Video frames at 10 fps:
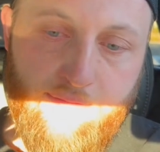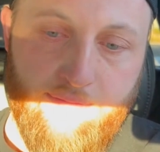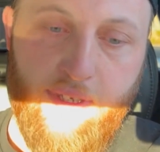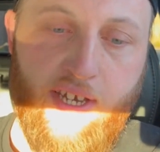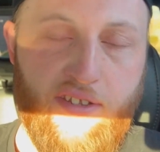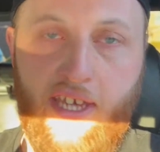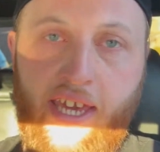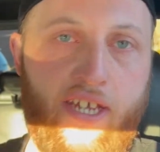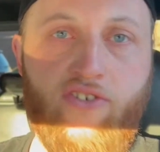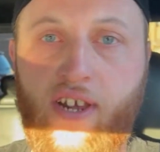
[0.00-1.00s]
because I
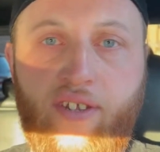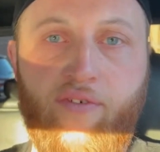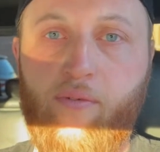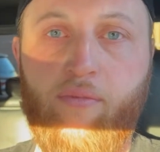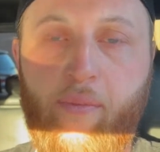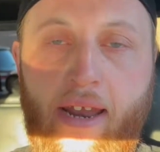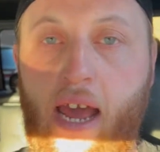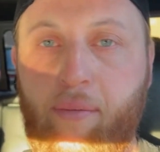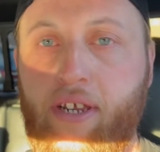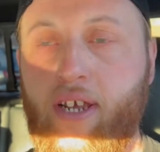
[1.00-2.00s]
can't transfer them no matter how
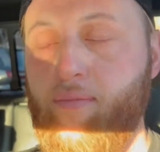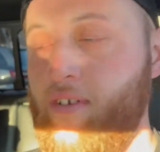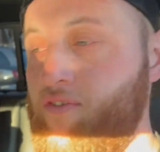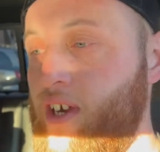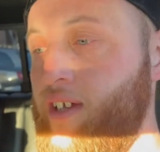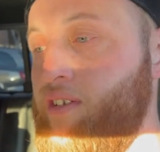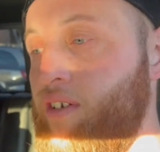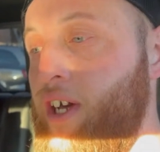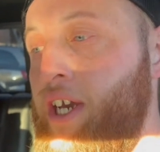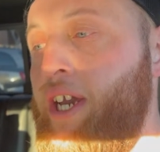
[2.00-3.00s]
many times I've tried. So
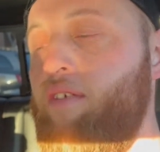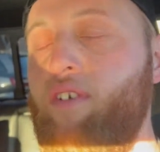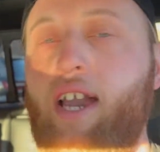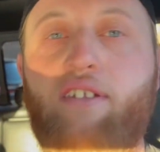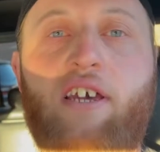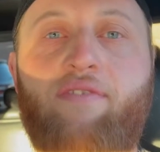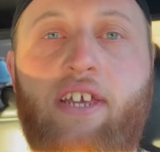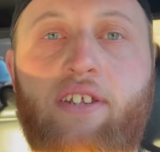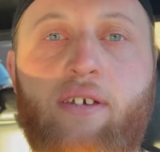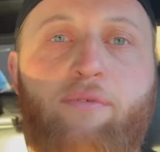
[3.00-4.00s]
if you guys have any
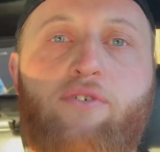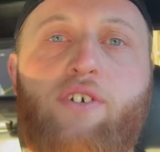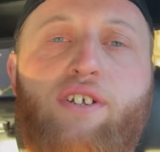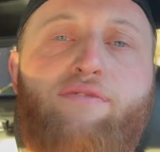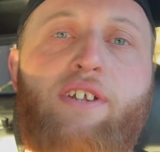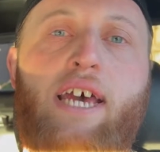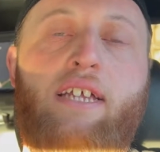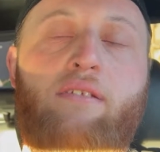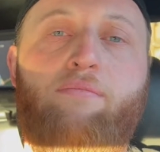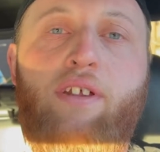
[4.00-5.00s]
tips or tricks for that,
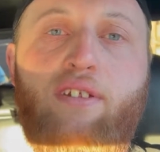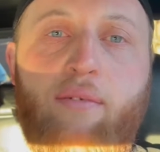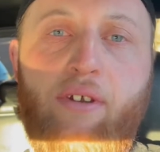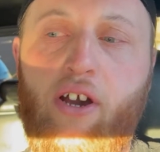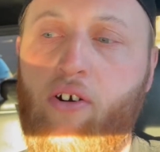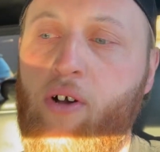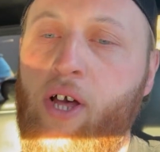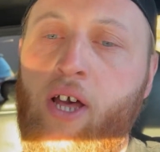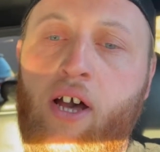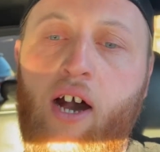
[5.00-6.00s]
please let me know.
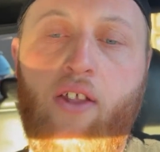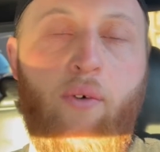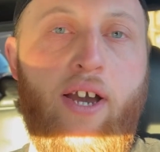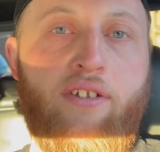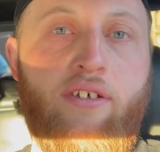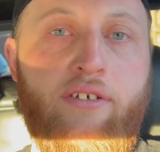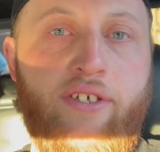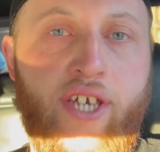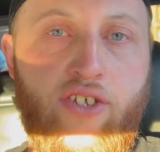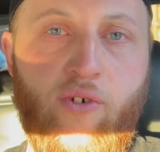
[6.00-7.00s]
Otherwise,
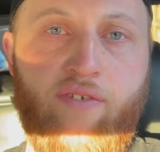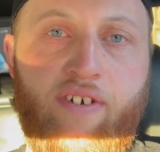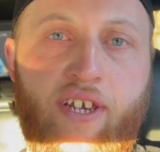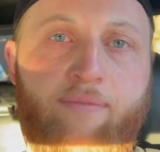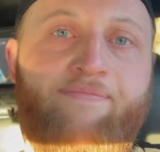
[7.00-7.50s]
enjoy the video.